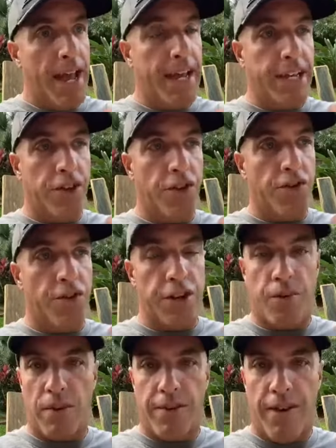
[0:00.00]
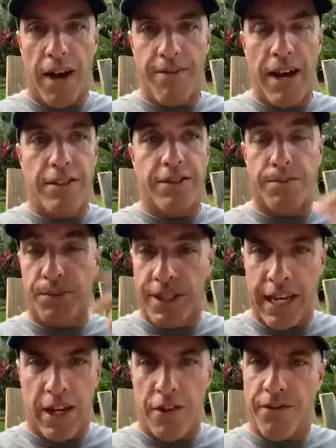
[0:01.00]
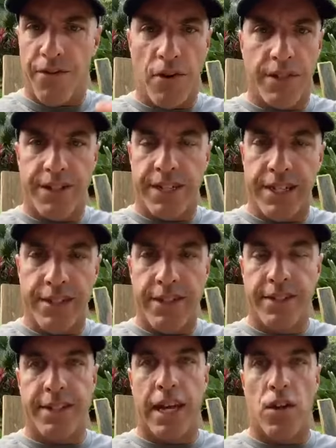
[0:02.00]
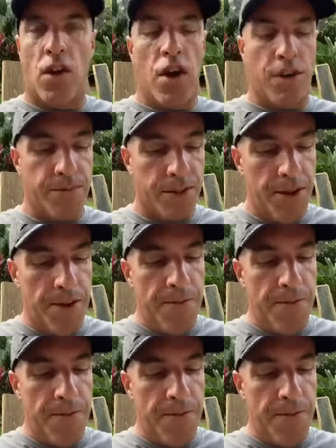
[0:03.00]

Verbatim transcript: hey did you drink 25 ounces put that on your phone it's easy to set alarms